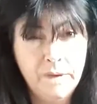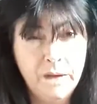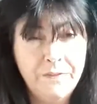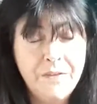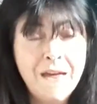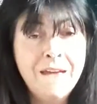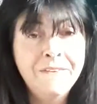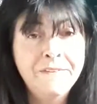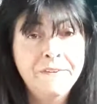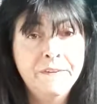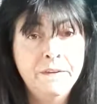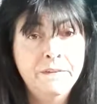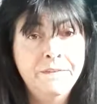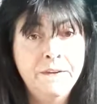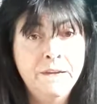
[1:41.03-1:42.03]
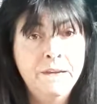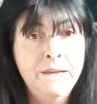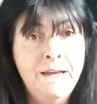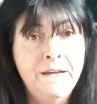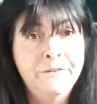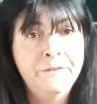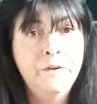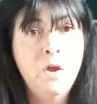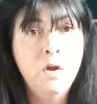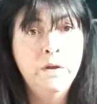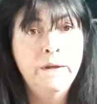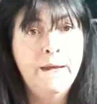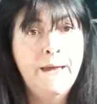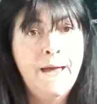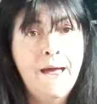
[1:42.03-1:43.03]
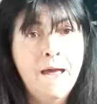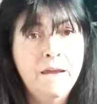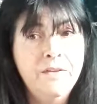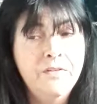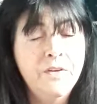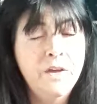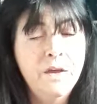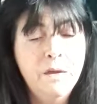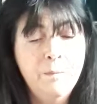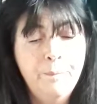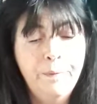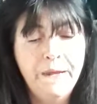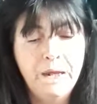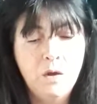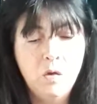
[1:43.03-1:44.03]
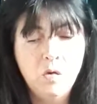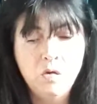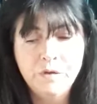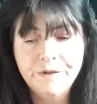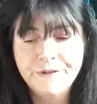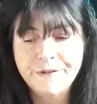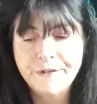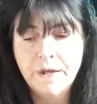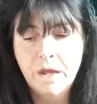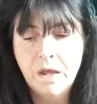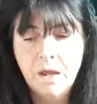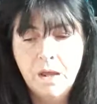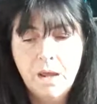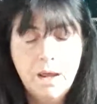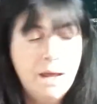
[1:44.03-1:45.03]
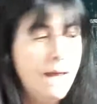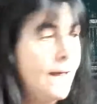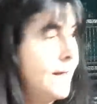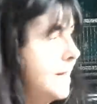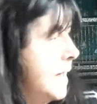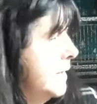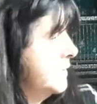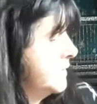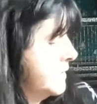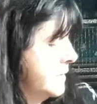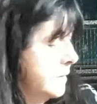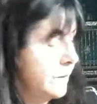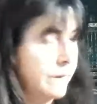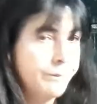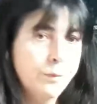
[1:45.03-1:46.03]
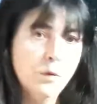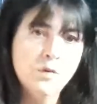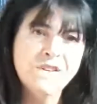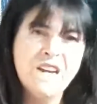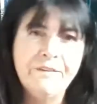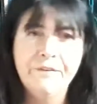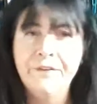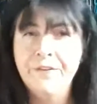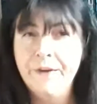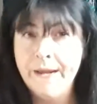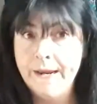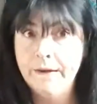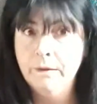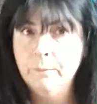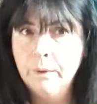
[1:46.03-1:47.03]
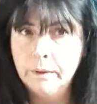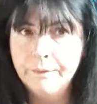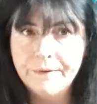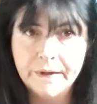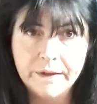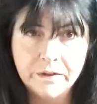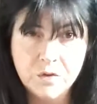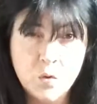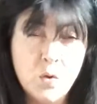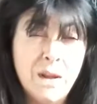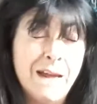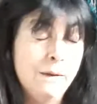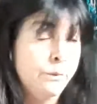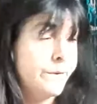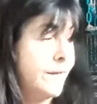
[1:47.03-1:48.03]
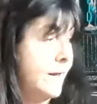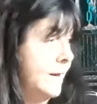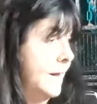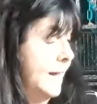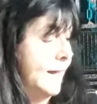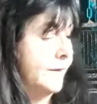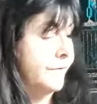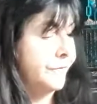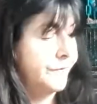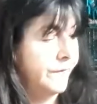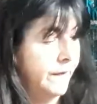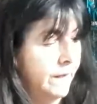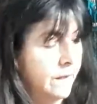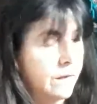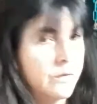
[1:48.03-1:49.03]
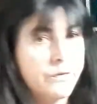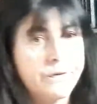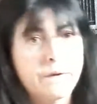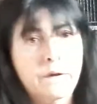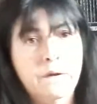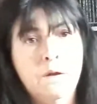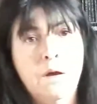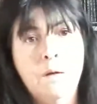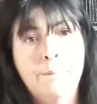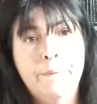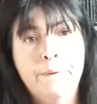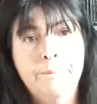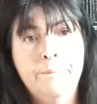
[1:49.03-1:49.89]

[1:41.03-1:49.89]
That didn't last long either, because I brought everything in. I'm going to take it all out after, because I can't be.